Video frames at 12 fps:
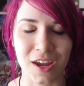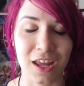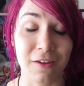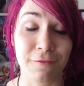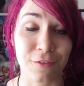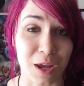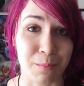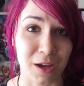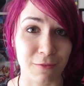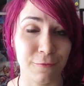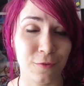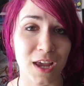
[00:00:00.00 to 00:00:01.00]
you're getting it frame
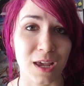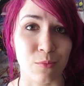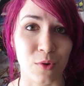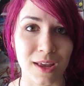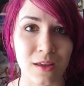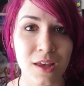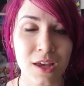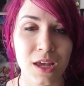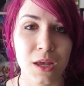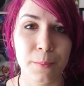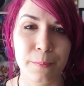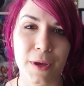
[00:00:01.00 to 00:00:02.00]
by frame, right?
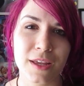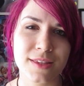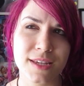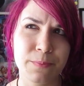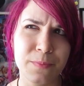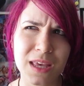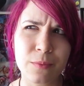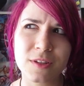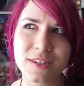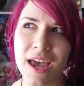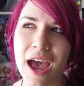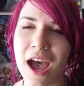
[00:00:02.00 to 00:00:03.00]
But to be
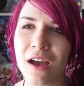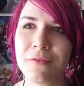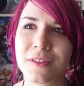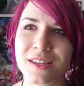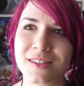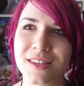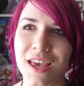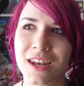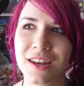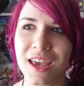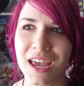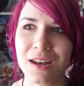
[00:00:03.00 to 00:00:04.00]
able to have this
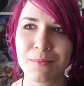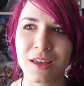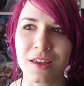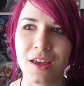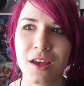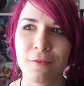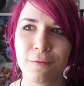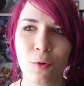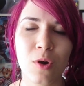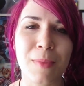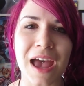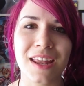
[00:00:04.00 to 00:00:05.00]
in an anime
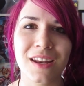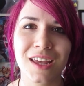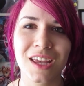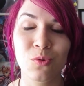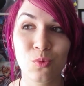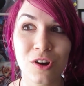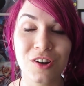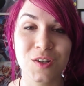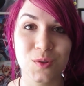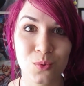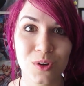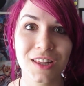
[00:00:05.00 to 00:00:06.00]
format, it
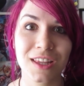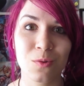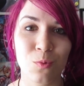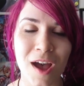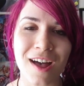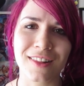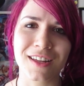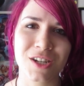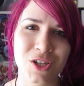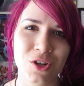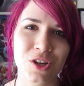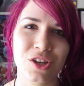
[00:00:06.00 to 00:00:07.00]
worked really well,
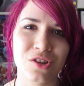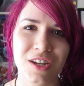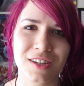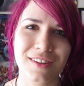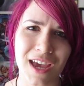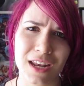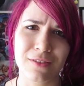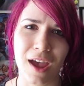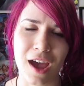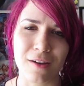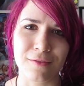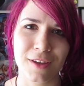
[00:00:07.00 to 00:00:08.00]
and sure, you did kind of
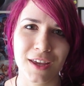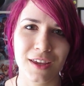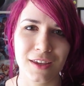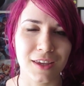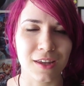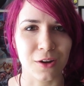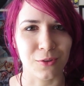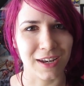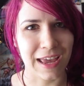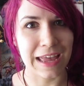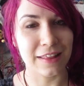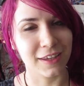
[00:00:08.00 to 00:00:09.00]
have you know,
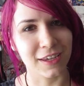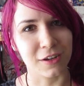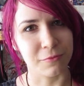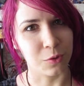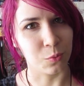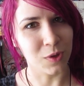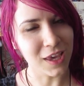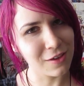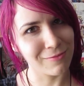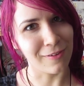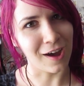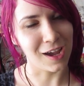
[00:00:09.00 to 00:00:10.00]
an alien of the
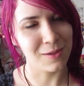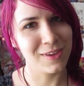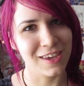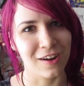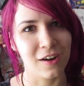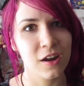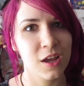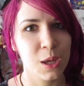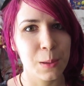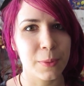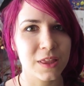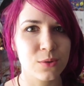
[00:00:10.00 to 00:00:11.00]
week vibe here,
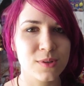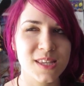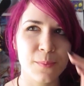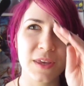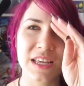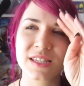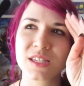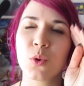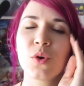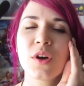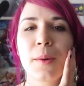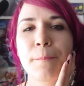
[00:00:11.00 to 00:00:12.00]
but there was something
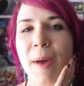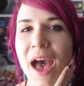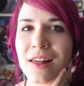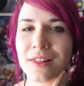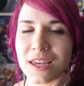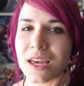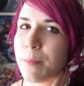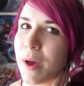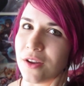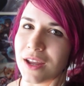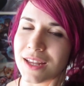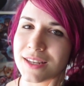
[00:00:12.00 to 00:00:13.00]
so compelling
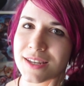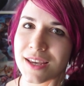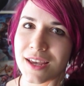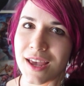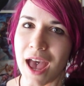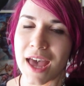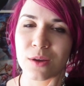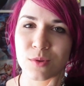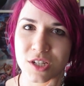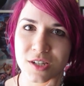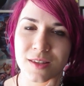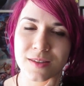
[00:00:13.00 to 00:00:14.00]
about it. And it
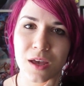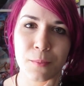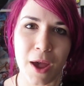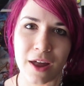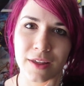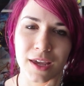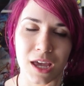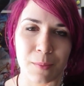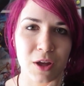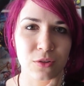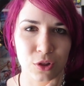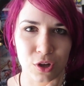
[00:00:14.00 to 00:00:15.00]
was just as compelling
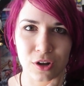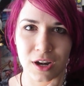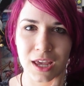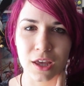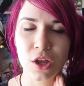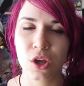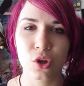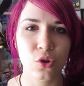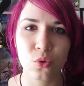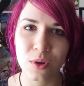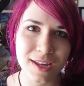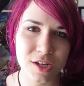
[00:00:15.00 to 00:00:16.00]
about learning
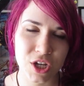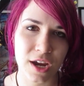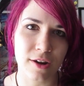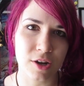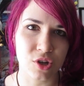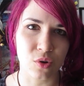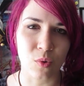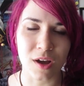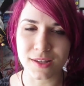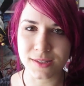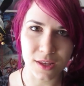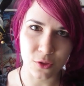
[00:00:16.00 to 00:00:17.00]
who each character
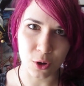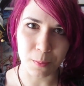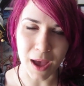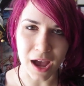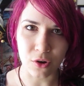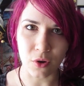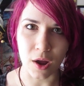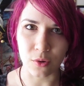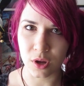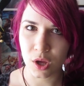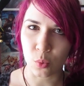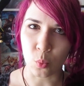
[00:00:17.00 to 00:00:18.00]
was, their
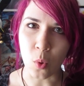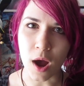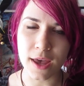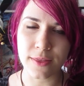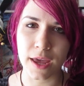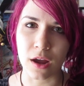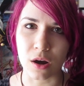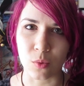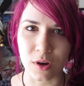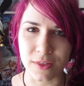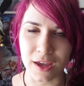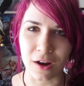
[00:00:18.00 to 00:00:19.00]
background, why they are
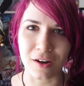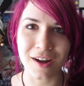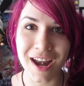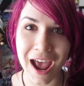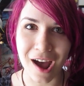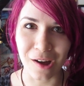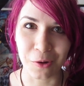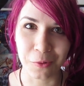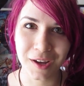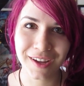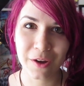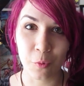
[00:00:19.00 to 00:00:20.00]
where they are now,
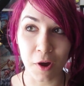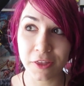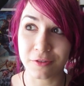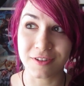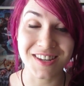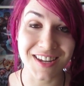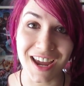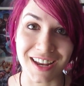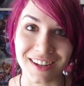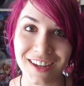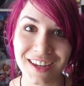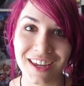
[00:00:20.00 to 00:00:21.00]
why they're
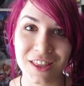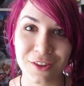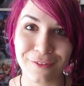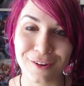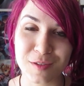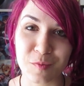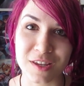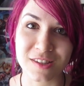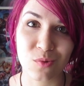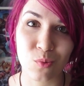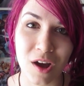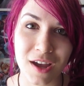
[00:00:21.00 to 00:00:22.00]
dead in the first place,
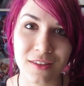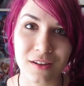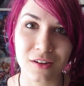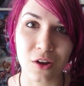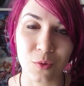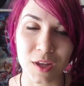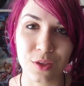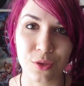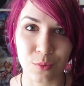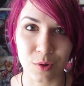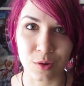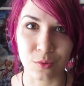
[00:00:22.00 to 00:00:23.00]
and why they're going
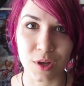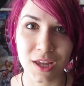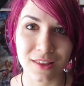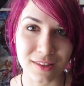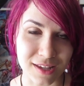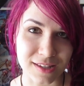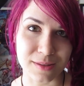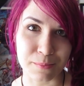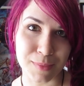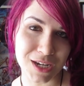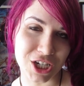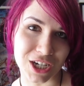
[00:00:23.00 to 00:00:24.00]
through these
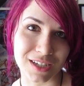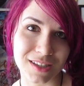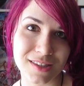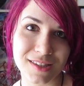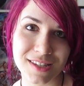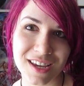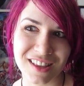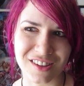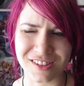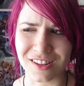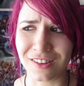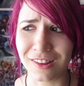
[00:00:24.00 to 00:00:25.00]
missions.
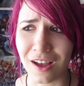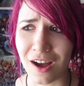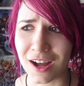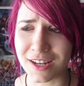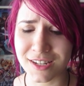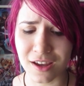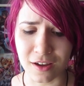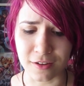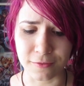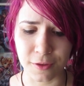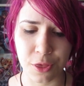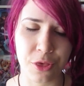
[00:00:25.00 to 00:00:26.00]
There's a lot
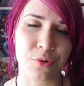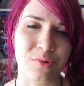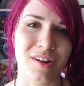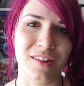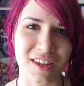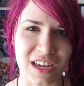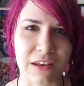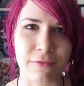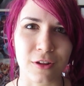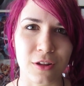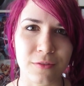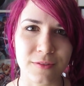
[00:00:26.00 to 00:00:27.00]
of thrill
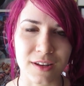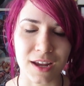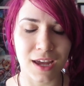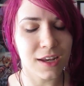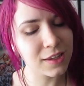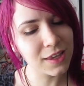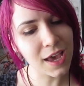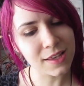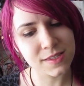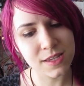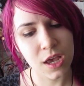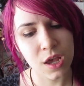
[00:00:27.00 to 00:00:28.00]
involved in it. And
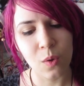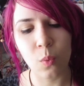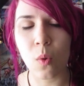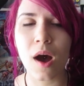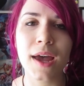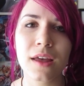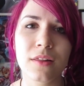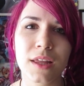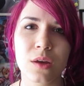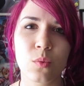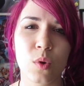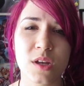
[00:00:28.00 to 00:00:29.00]
yes, while
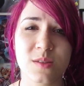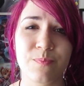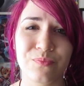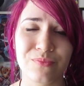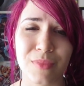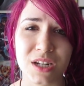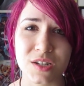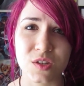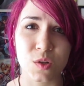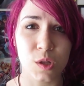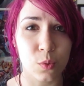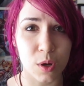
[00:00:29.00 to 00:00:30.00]
it was much
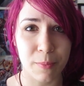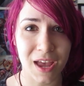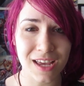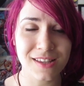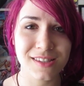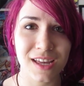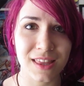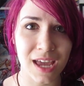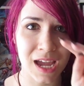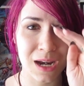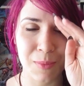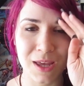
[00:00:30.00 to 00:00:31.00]
slower paced in the
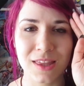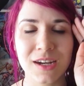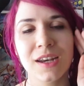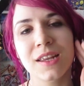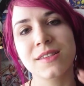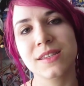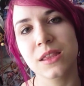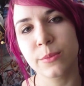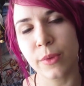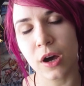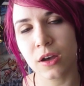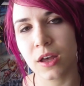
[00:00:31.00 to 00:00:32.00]
anime than it is in the
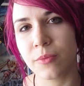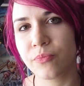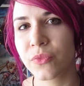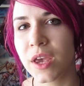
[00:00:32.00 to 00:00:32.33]
manga,